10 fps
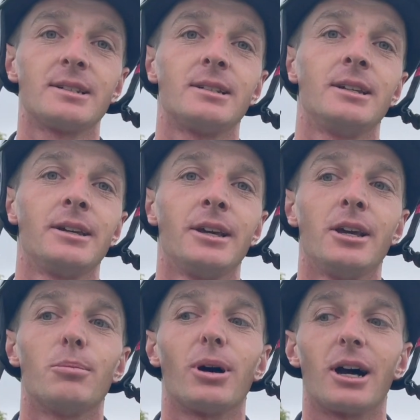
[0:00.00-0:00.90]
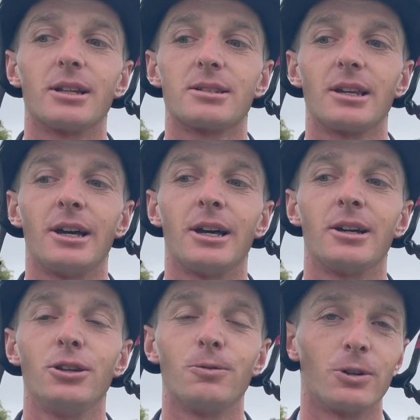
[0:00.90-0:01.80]
easily, but
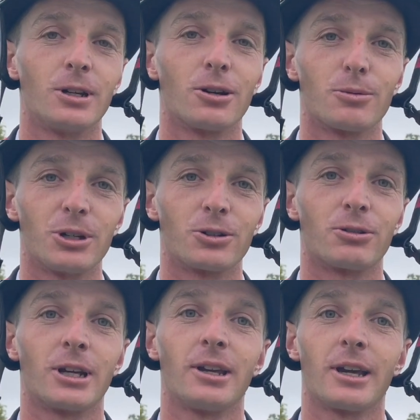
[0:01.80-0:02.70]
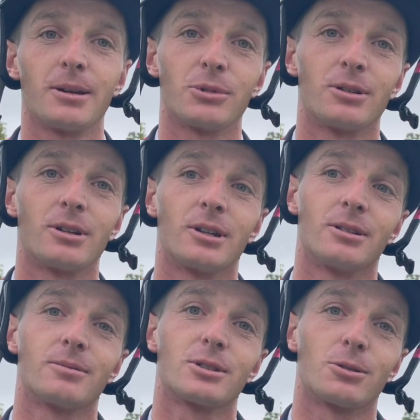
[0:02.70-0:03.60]
you've really got to be on your A game, and
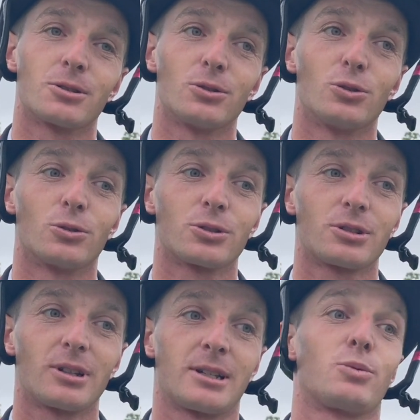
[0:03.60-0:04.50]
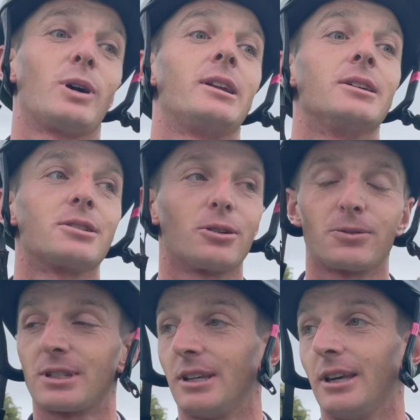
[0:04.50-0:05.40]
so is the horse, as well as
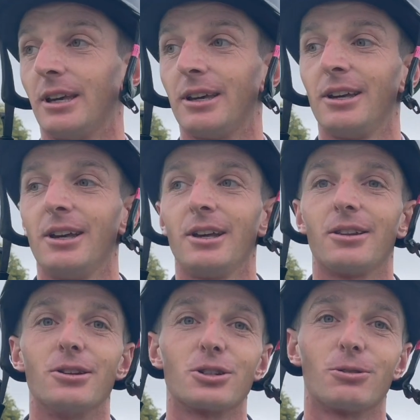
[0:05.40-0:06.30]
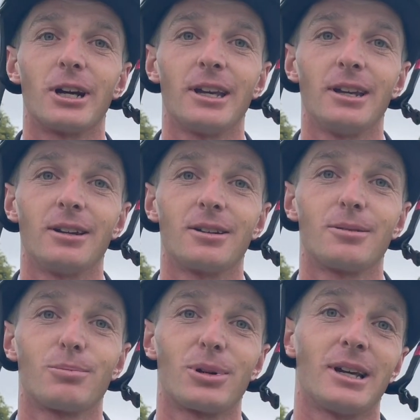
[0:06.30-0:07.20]
obviously here the terrain
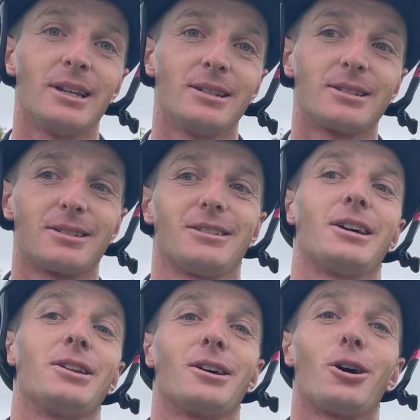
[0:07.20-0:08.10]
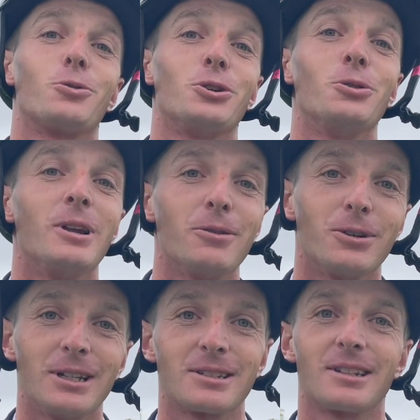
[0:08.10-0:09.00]
plays a whole new
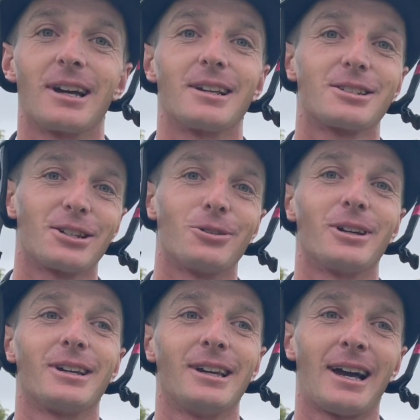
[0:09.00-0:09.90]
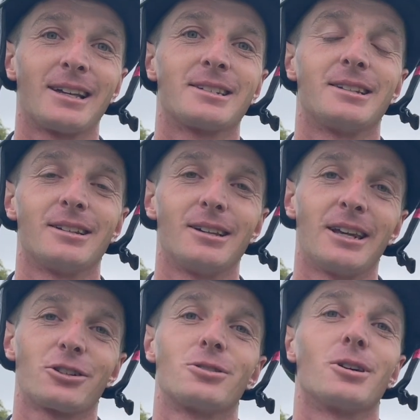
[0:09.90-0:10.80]
level into that, so it adds an
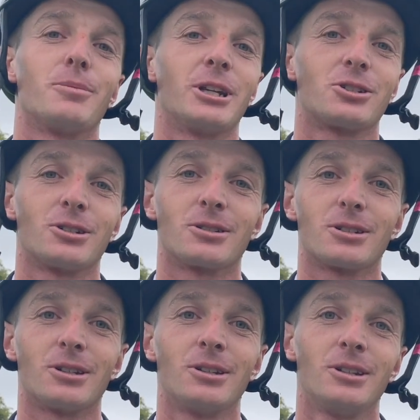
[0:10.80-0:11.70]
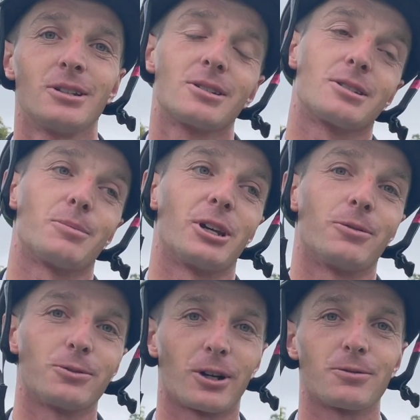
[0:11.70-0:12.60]
extra dimension to some of the
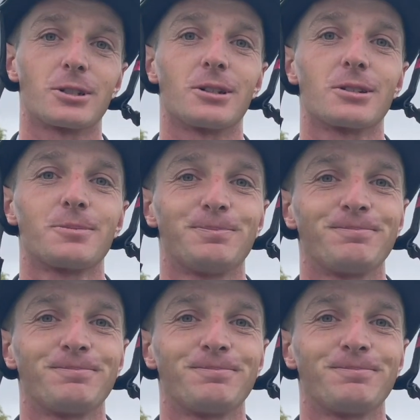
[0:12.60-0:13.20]
other 5 stars.